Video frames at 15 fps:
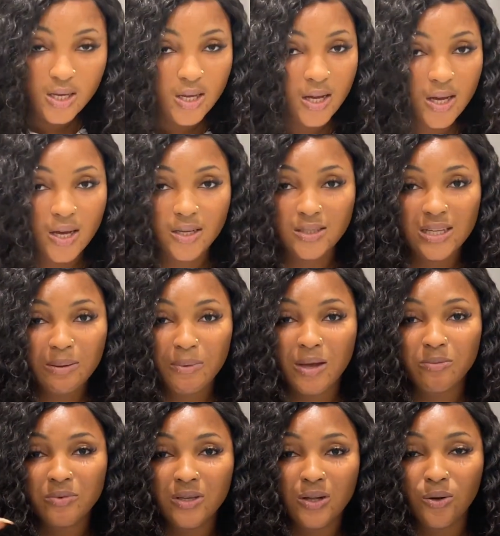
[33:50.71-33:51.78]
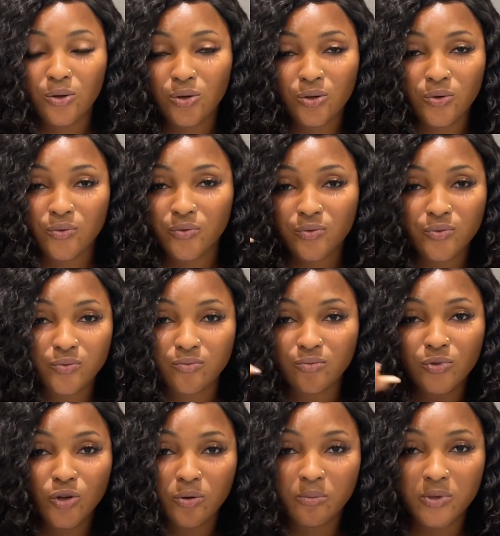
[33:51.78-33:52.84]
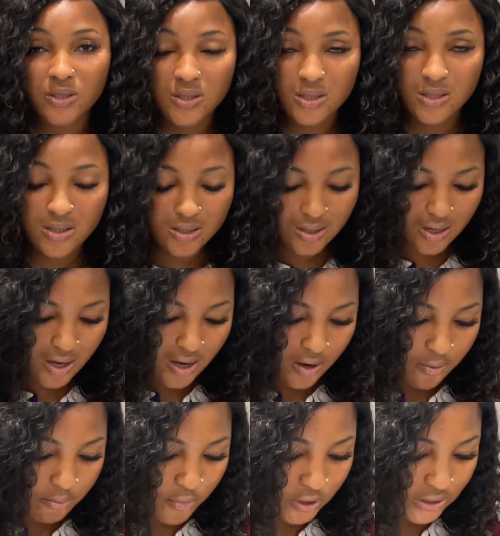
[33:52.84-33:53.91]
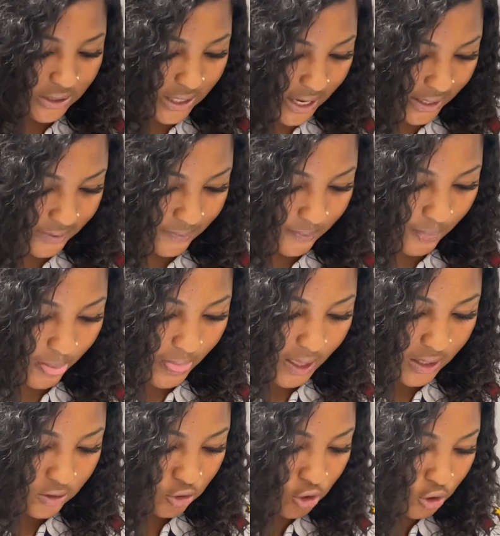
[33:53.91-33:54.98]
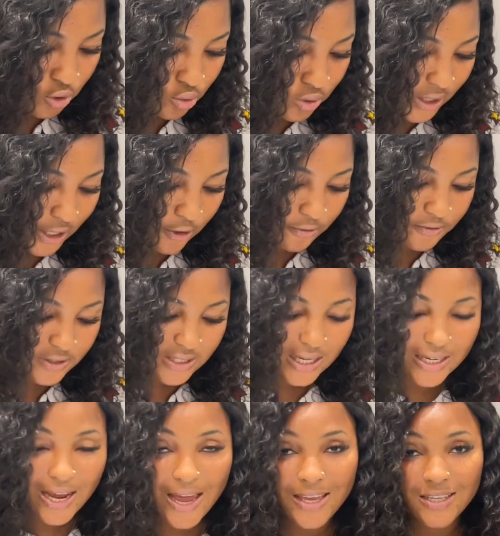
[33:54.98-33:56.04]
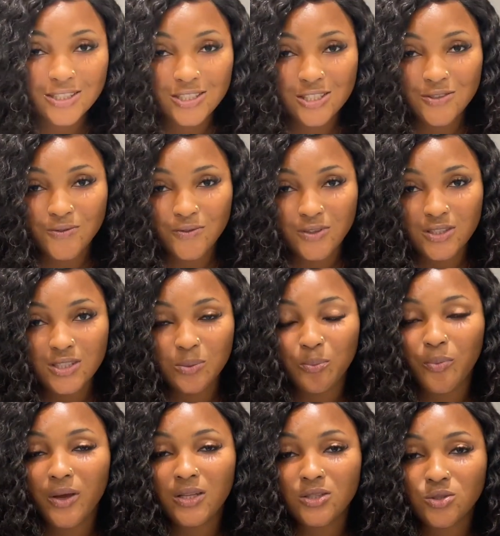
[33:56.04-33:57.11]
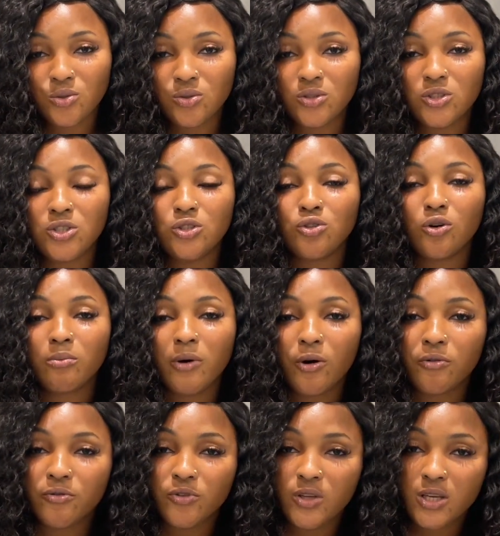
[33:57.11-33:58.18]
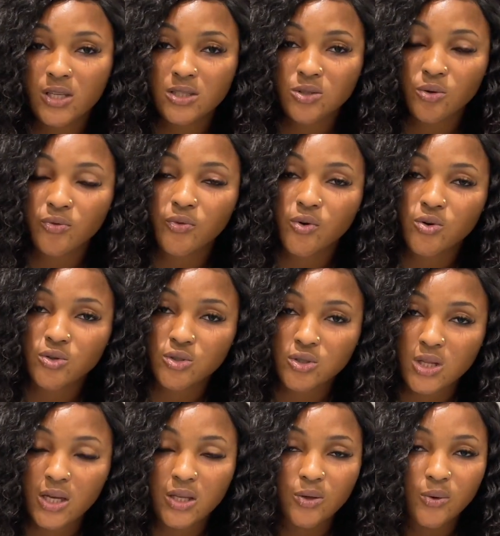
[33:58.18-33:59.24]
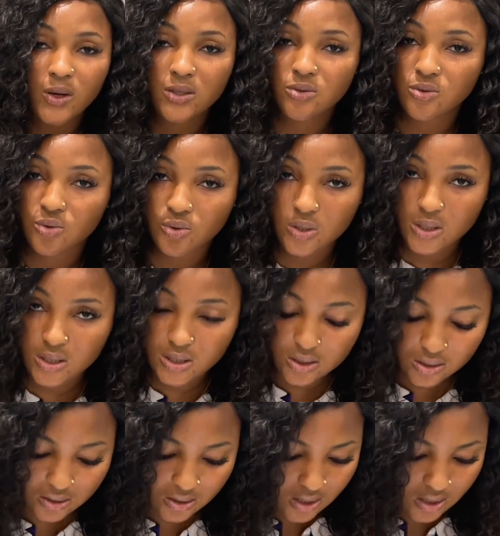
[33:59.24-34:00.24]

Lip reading: That might be a lot of numbers, but then just know that your visa and IHS fee depends on the number of years of course that you are studying,